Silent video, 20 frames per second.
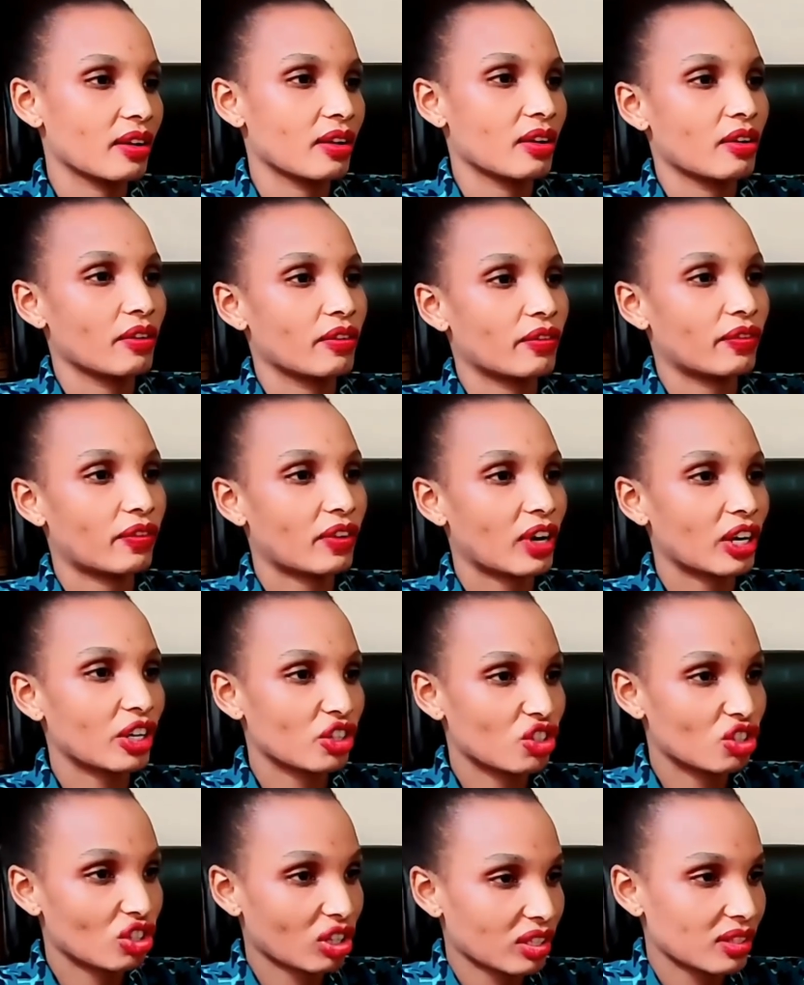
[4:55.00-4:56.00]

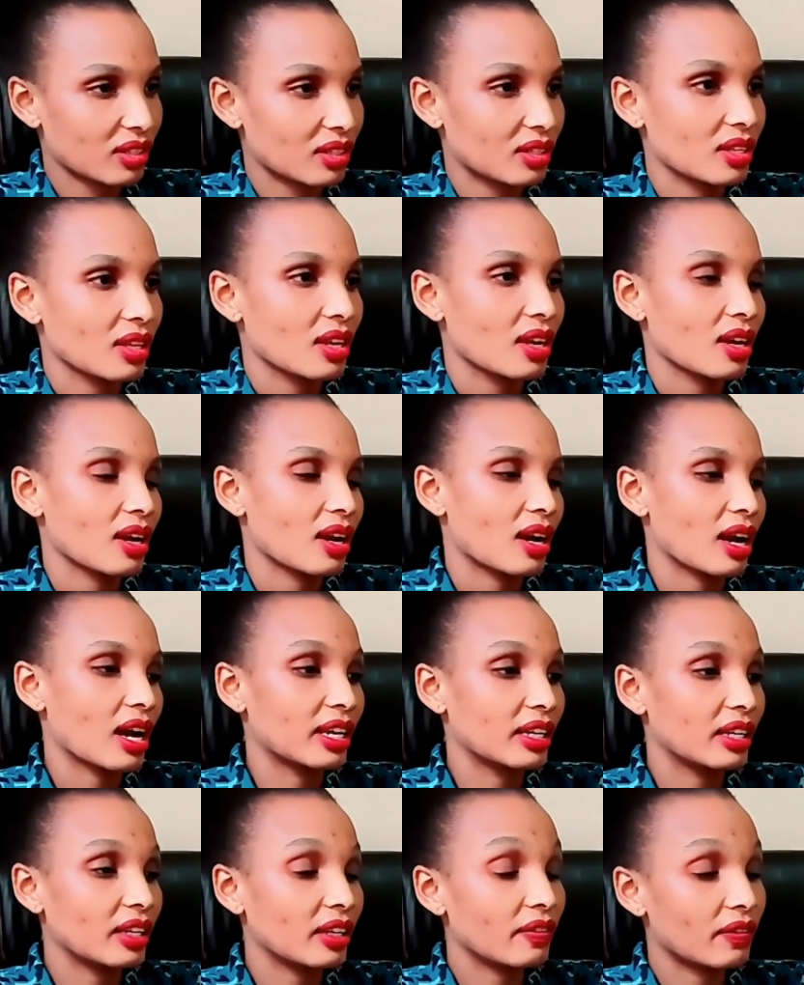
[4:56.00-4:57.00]
fractures, and
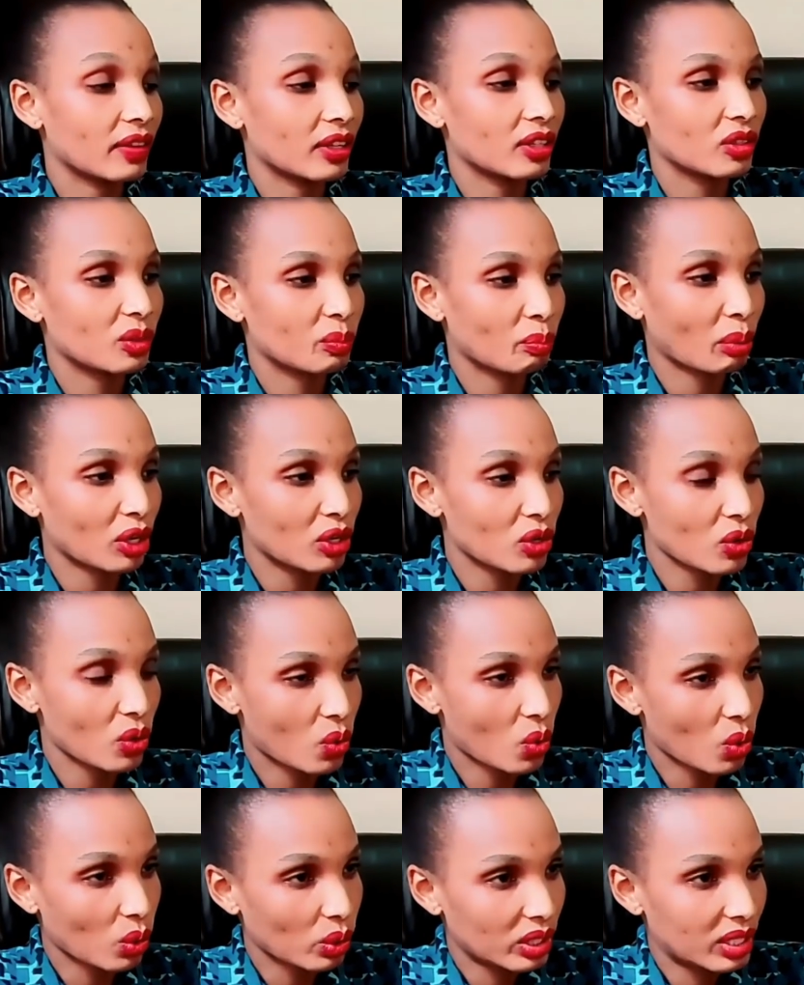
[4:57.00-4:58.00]
even spinal
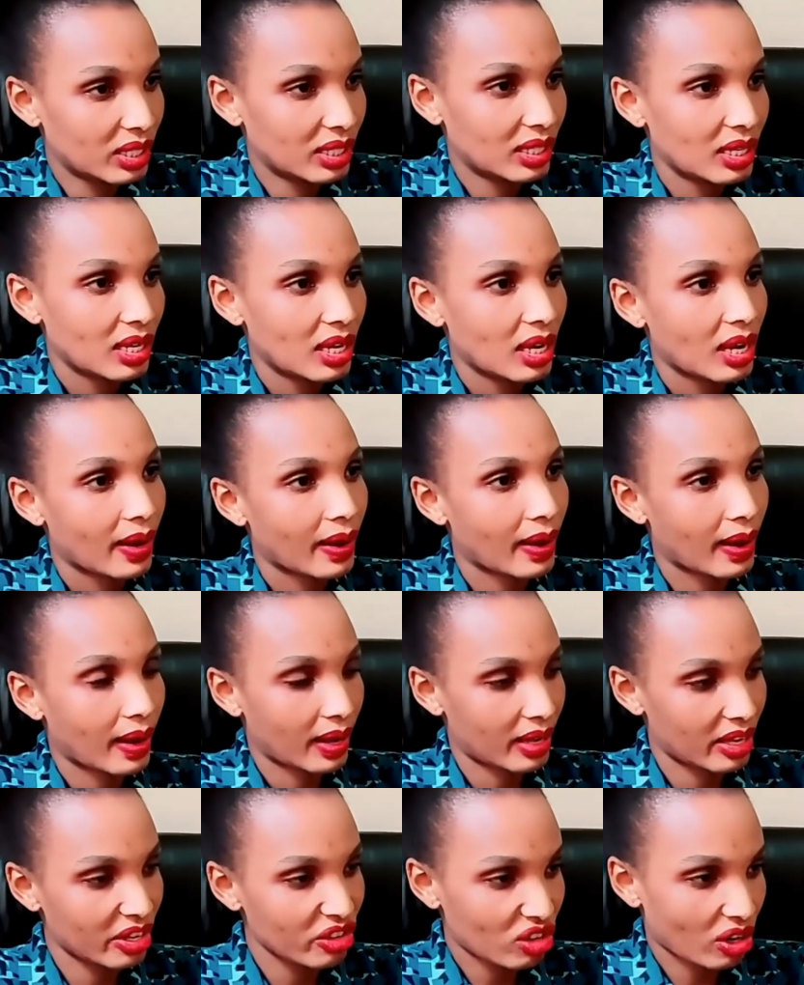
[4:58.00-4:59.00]
cord
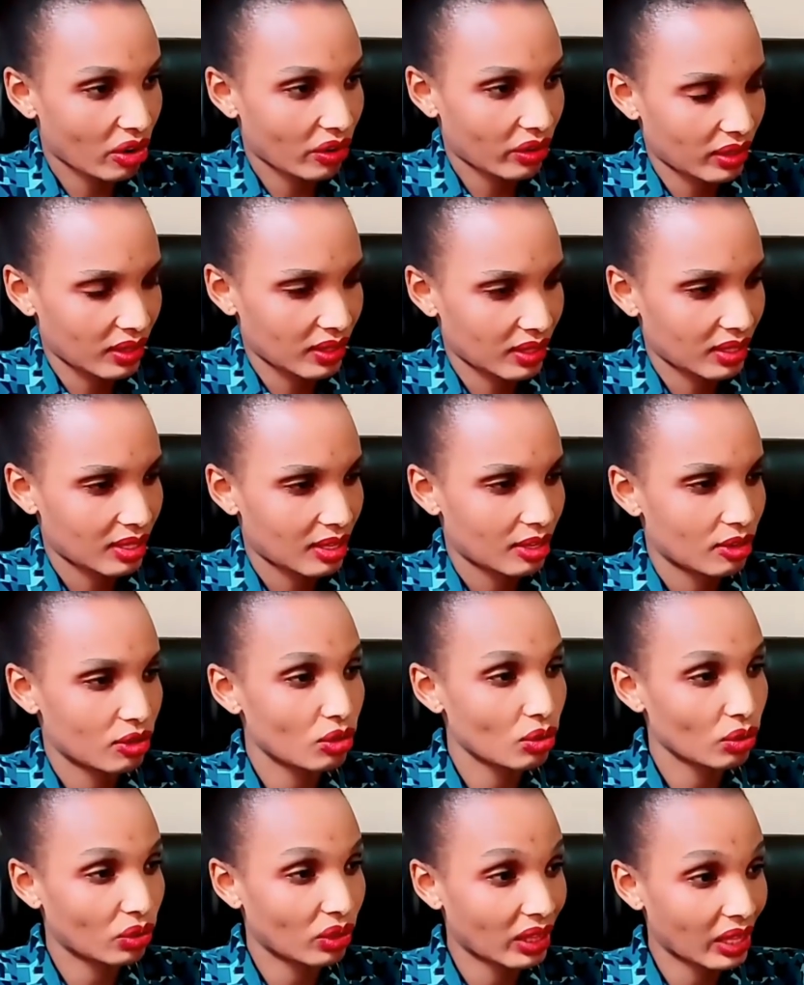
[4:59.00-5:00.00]
injuries due
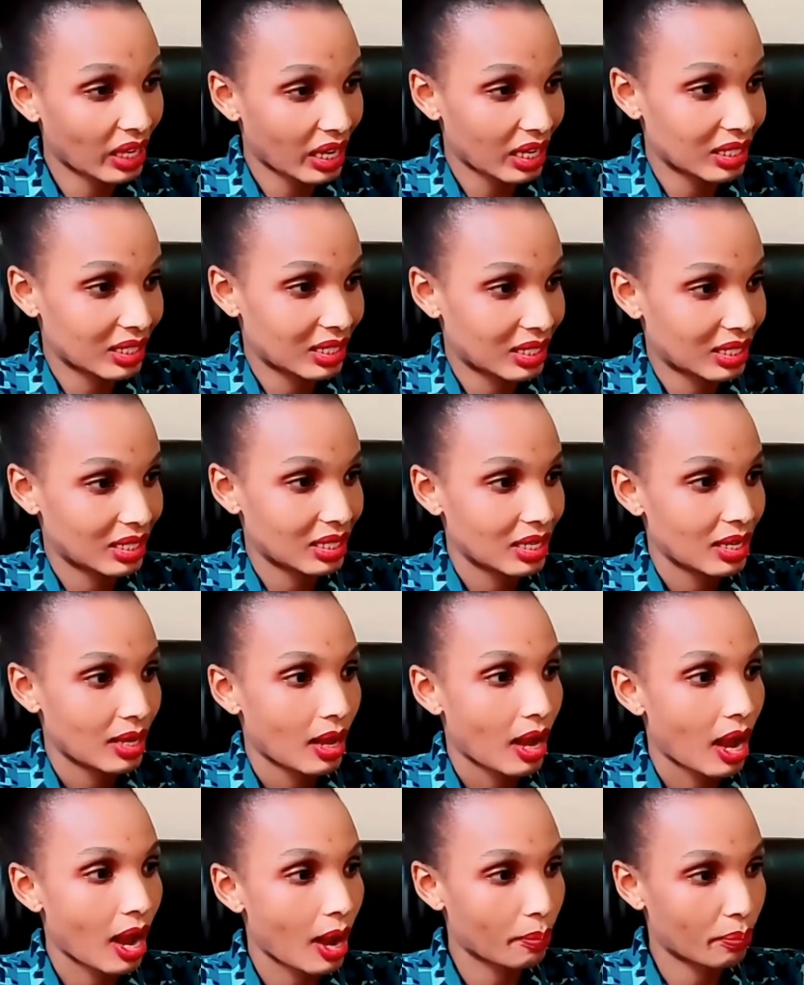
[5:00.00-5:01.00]
to that
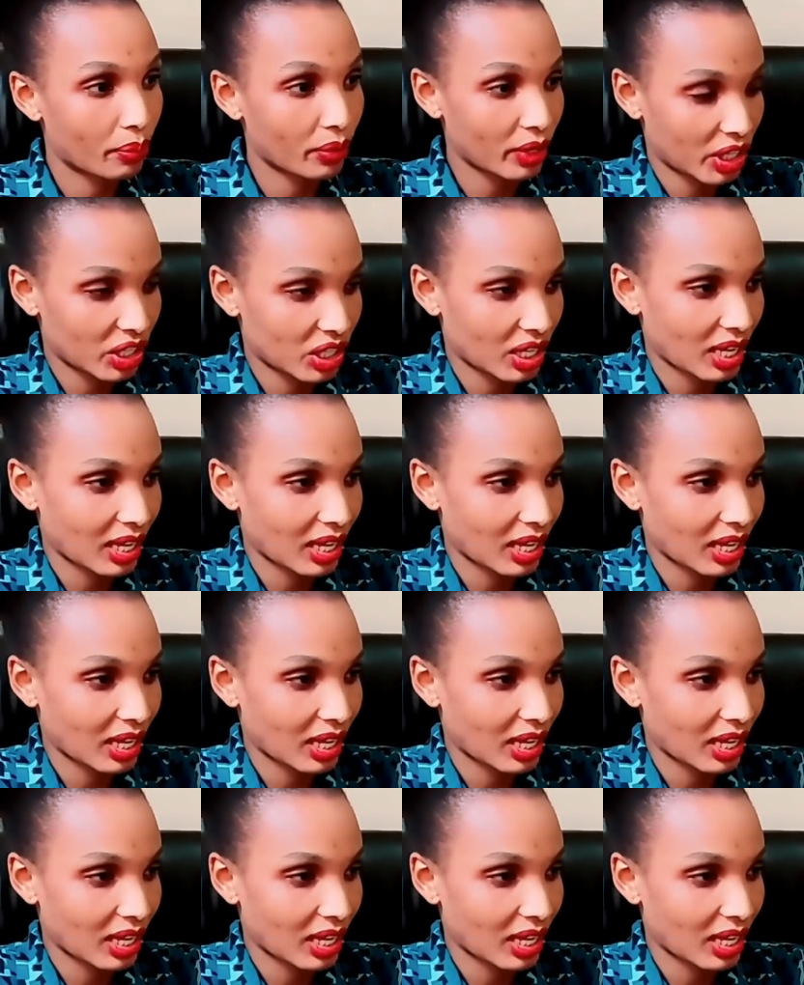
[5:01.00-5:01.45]
pressure